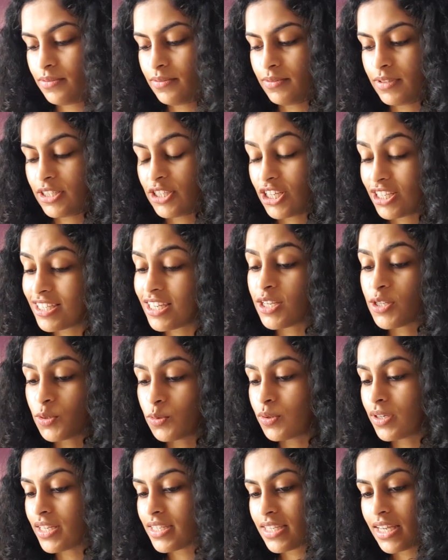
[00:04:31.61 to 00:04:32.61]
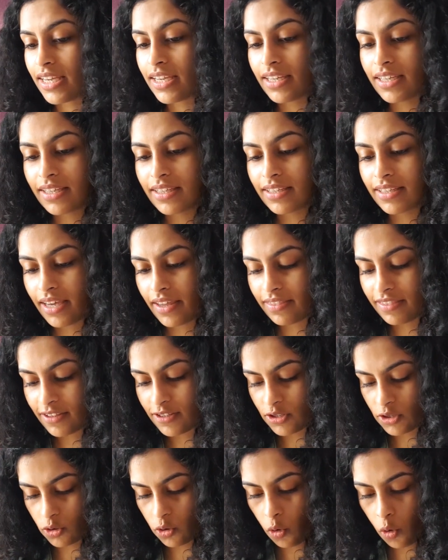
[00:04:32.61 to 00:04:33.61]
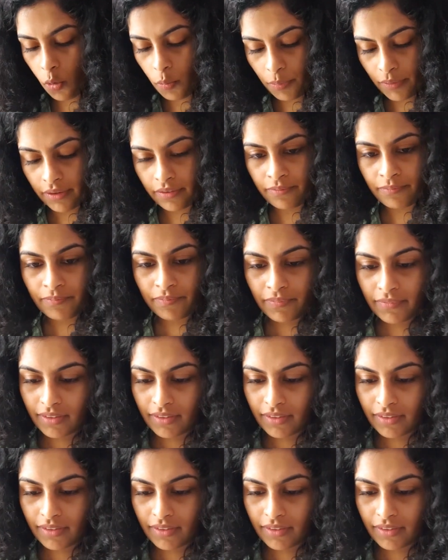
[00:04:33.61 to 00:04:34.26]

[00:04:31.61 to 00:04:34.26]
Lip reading: Well, just as soon as I get this open.